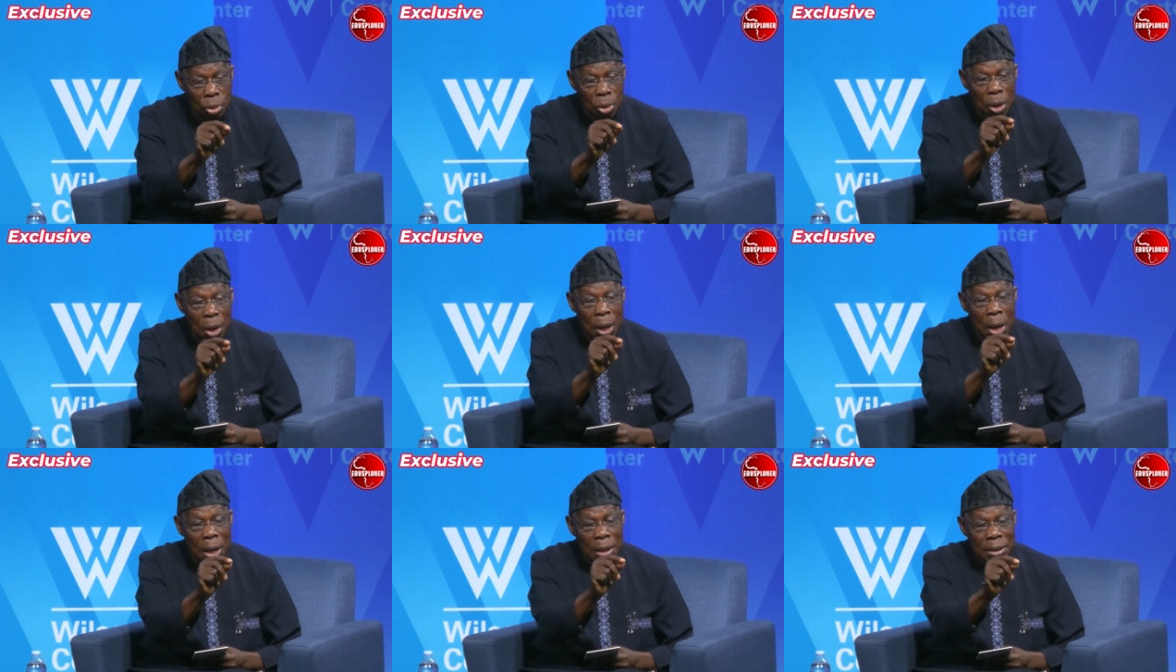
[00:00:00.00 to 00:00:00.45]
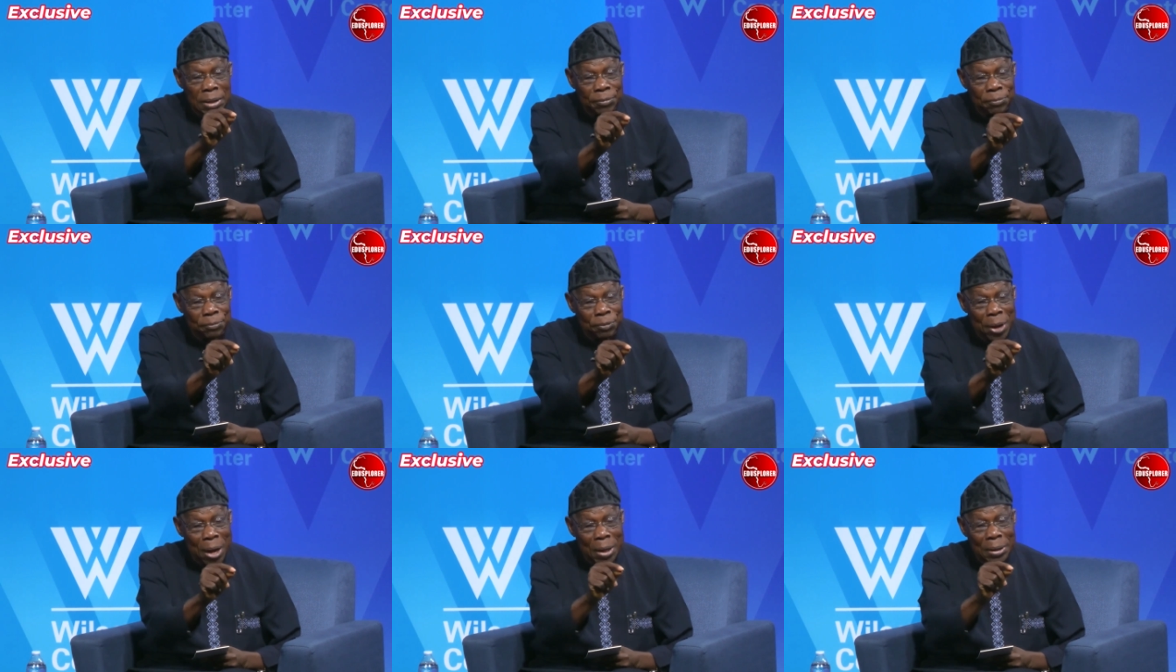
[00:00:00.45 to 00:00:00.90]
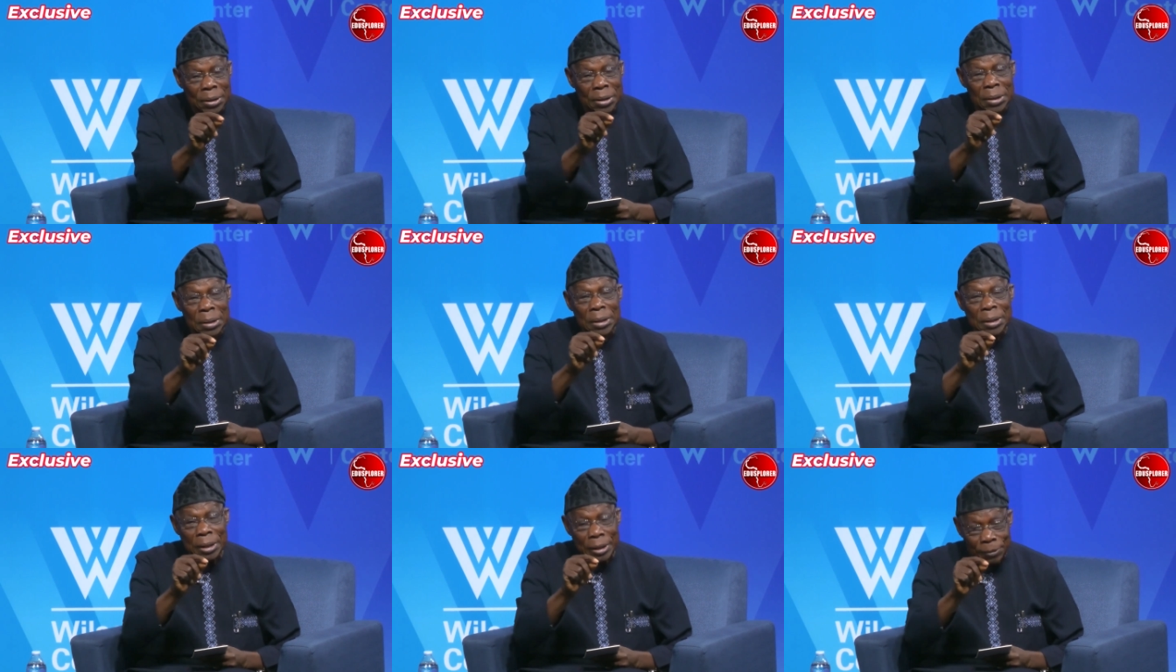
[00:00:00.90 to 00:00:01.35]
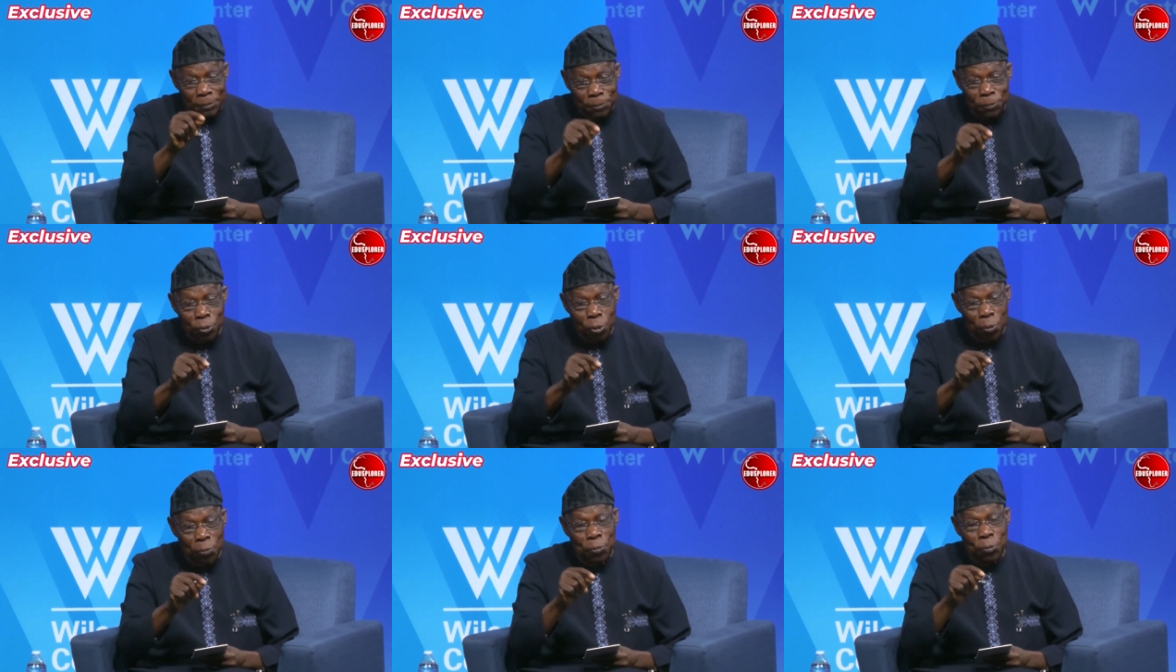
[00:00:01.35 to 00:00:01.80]
And in fact, if
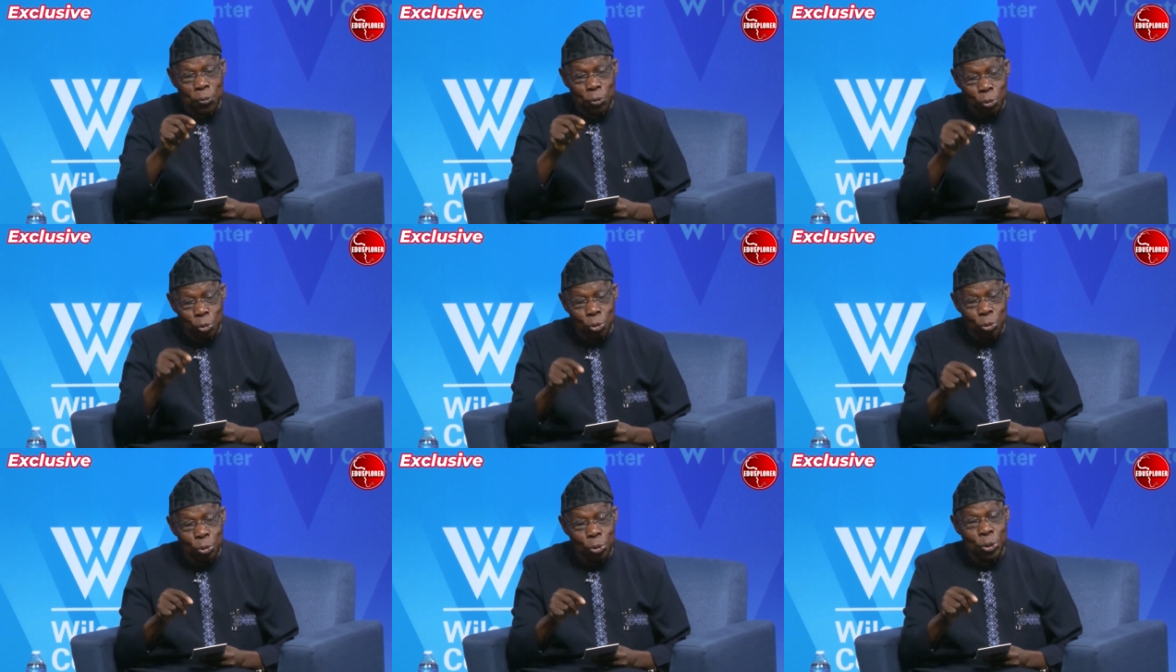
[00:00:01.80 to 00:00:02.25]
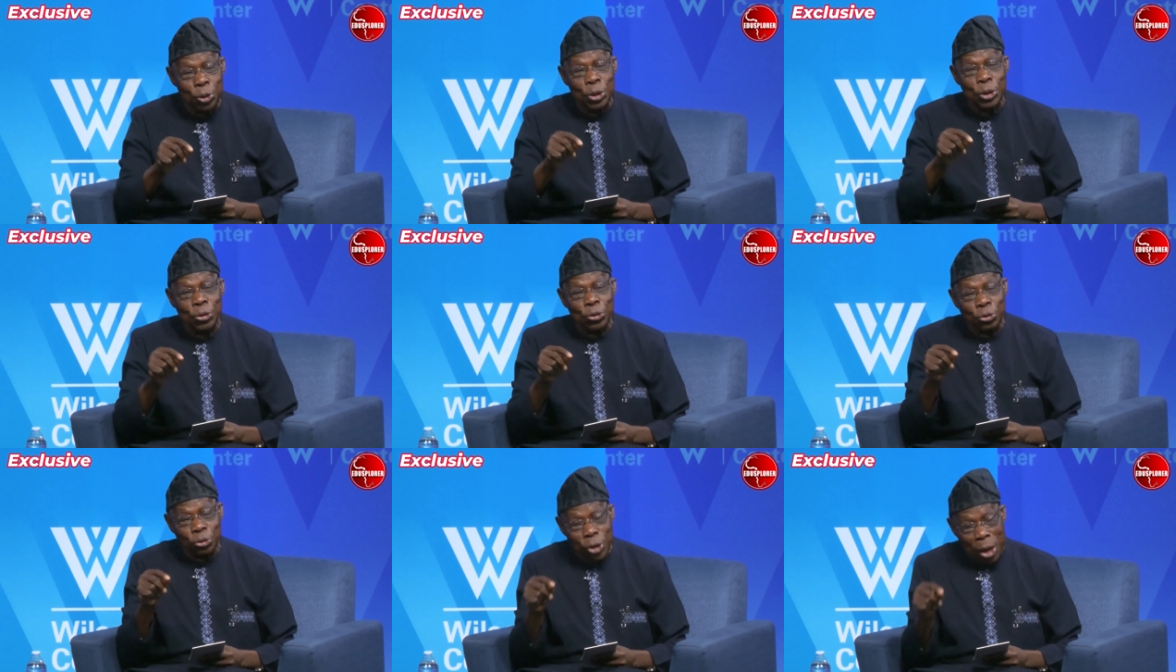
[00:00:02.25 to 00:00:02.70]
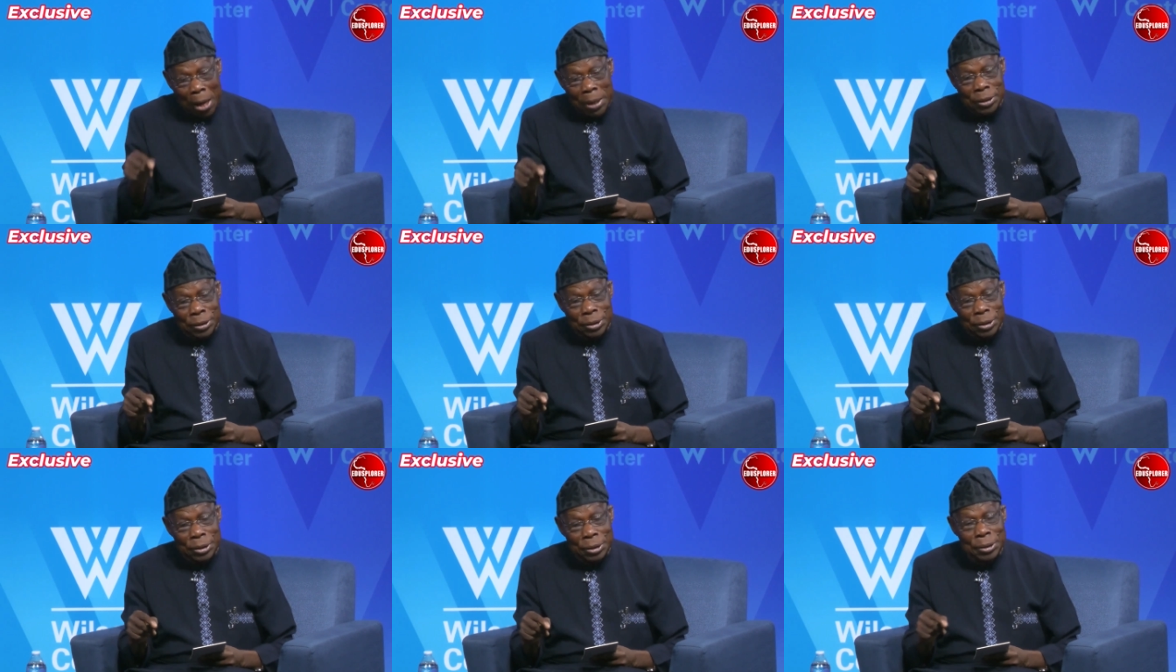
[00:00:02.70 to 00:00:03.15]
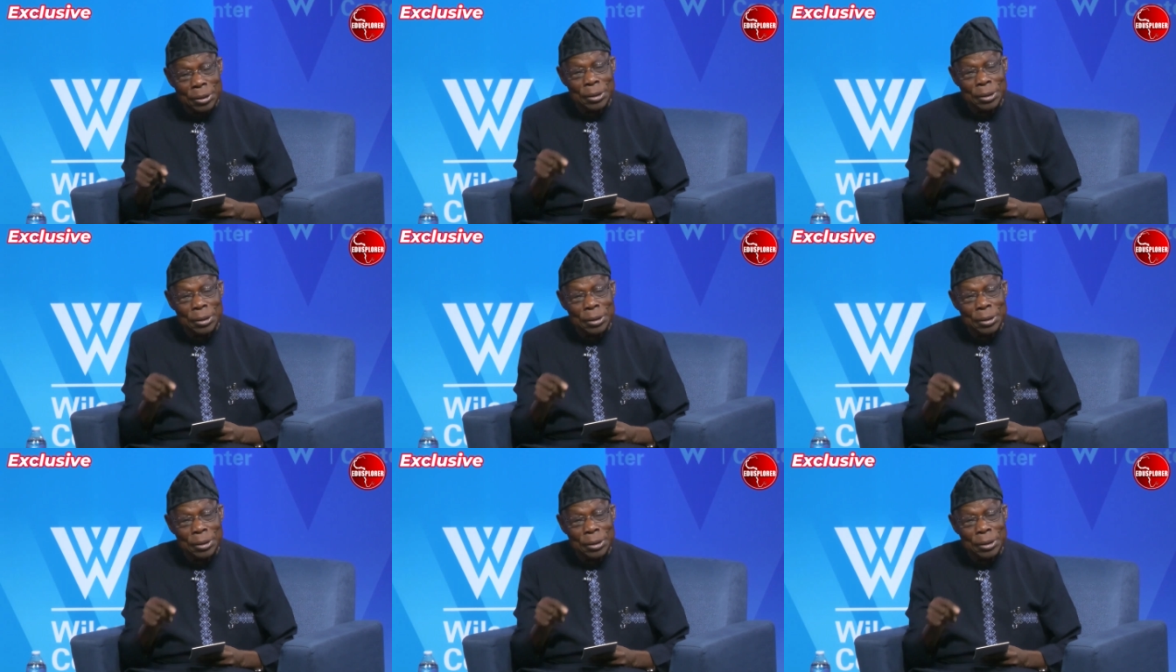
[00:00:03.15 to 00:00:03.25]
your food is right,